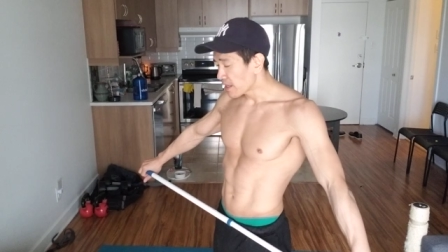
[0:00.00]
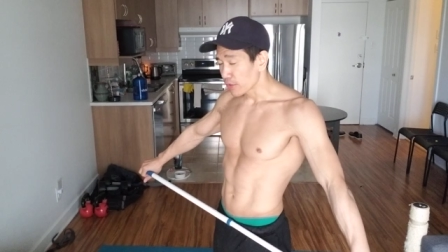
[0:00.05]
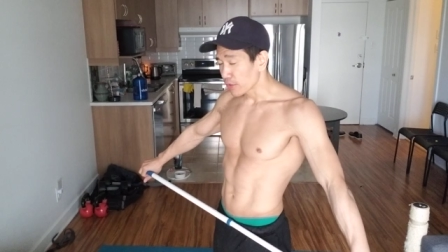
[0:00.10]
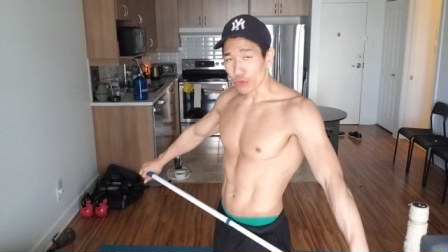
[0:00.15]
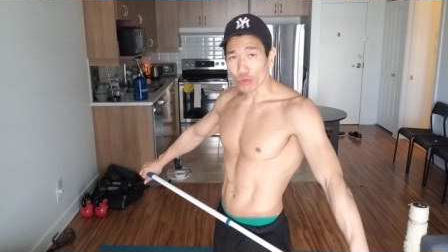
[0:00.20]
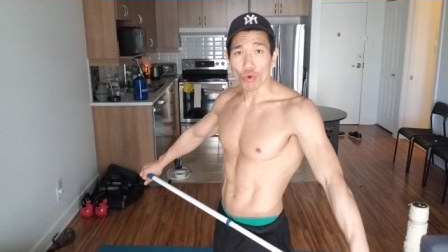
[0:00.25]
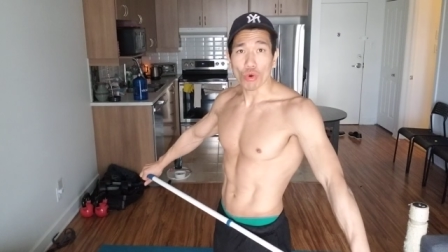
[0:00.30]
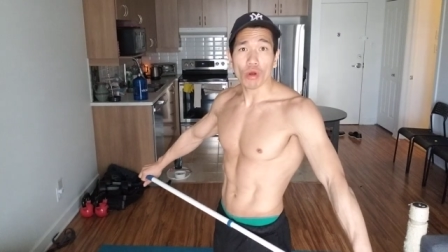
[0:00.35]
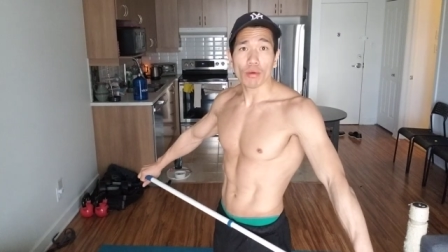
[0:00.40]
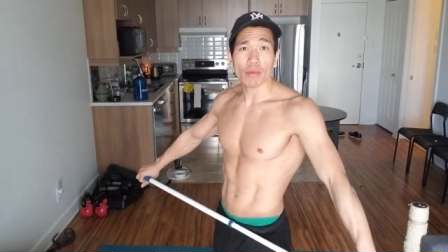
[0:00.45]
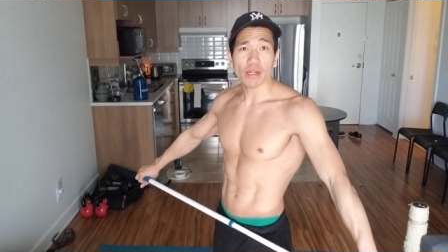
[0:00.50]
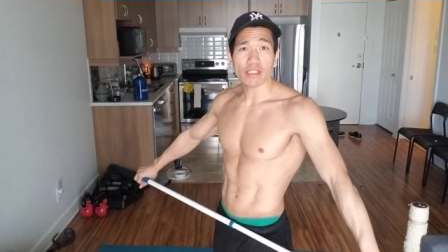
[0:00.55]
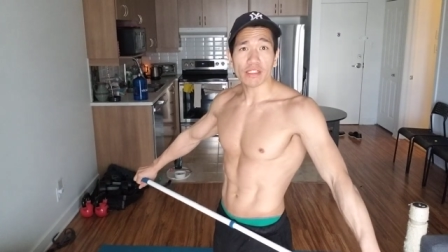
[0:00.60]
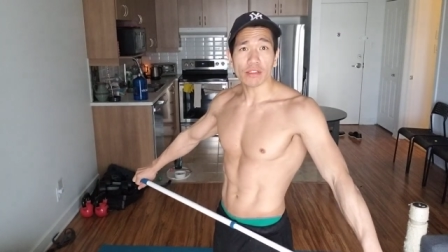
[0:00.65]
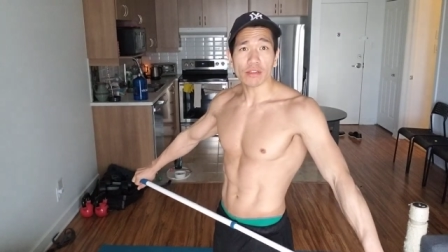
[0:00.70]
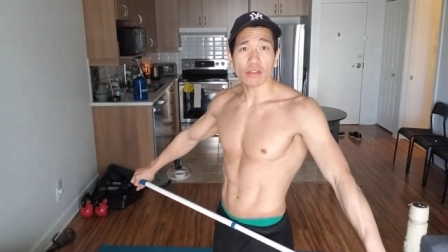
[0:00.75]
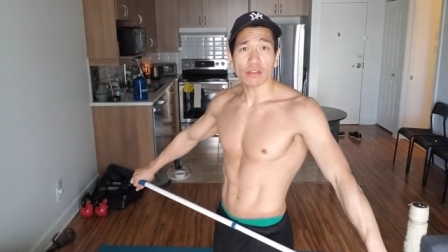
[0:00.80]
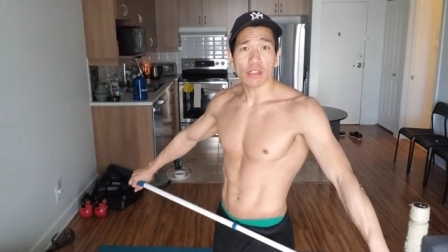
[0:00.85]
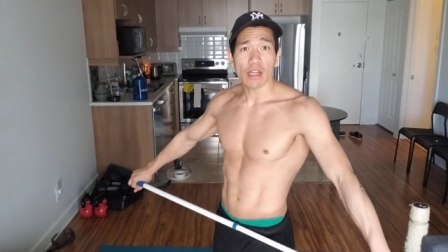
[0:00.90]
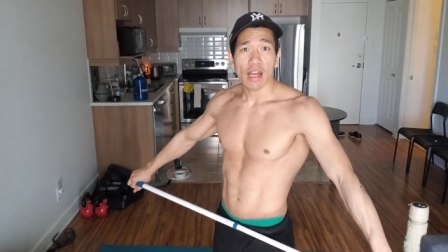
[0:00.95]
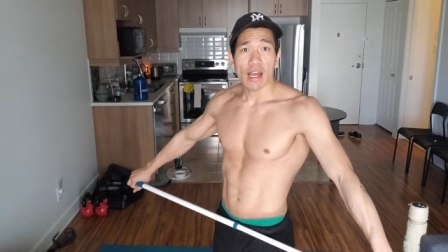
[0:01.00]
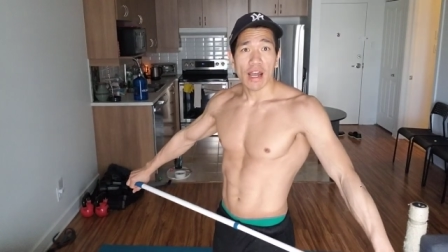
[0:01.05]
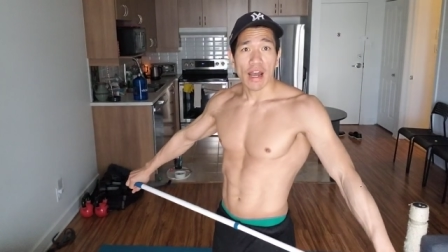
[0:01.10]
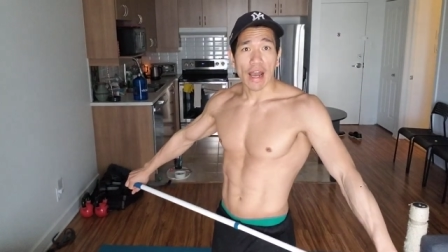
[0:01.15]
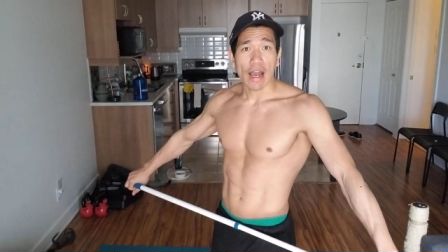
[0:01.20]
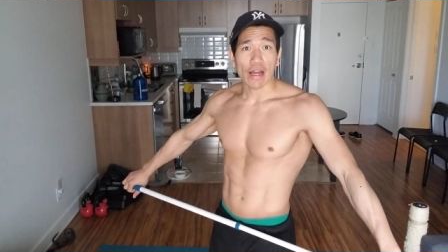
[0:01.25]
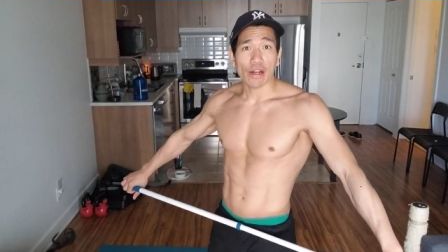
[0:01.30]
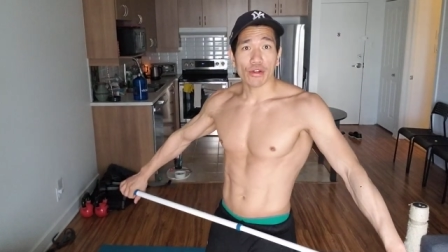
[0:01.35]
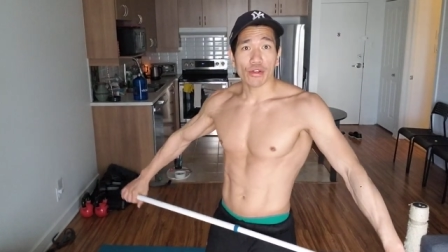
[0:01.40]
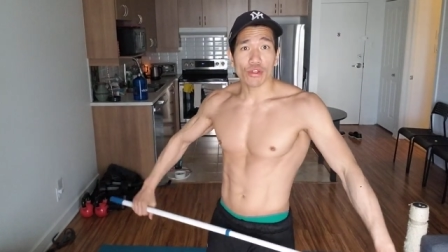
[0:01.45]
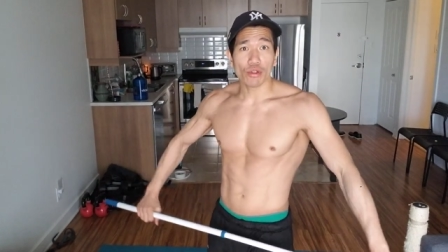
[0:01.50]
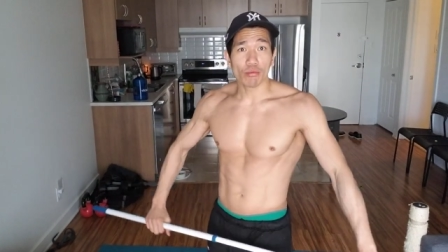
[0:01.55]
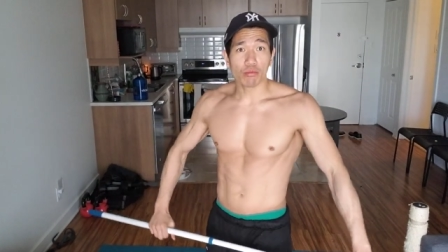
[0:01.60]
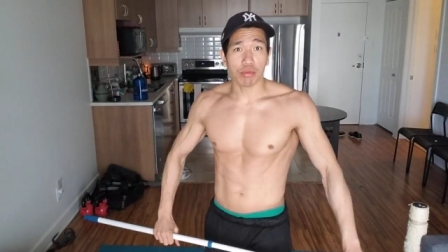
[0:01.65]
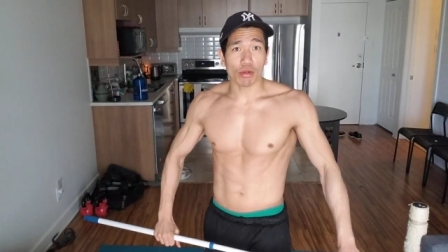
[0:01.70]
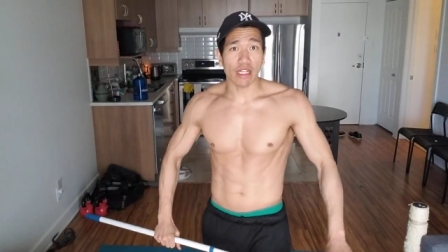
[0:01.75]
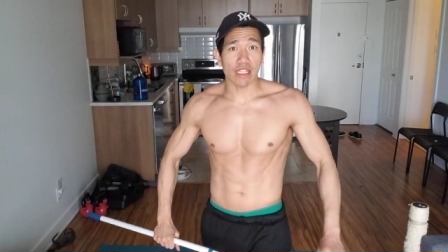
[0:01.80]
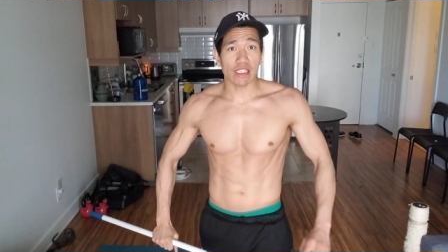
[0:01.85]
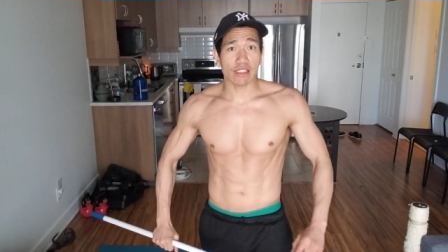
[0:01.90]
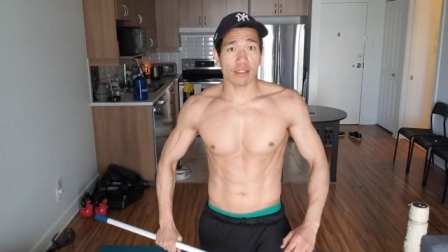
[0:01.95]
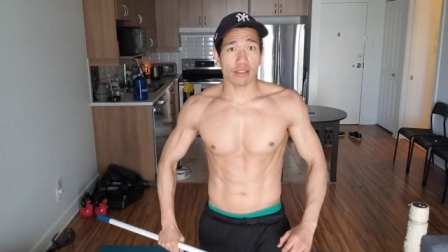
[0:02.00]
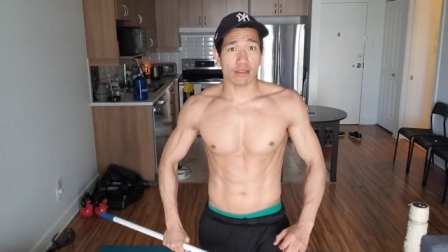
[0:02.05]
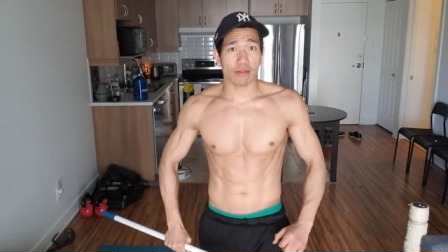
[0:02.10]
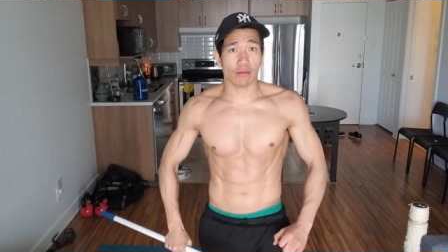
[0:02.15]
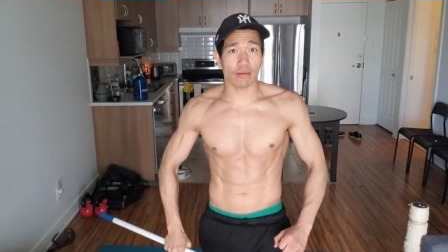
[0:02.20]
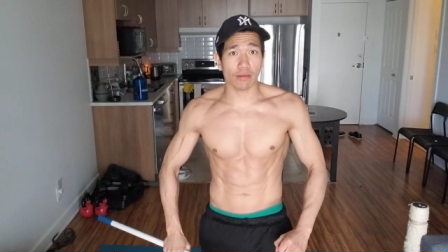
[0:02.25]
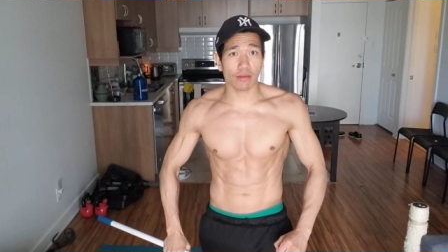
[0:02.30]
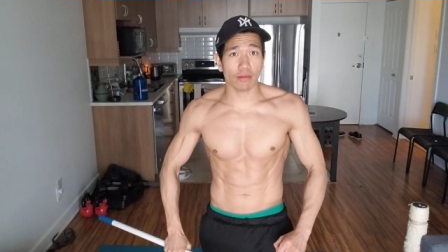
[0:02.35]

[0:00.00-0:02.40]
your core muscles. Either you brace,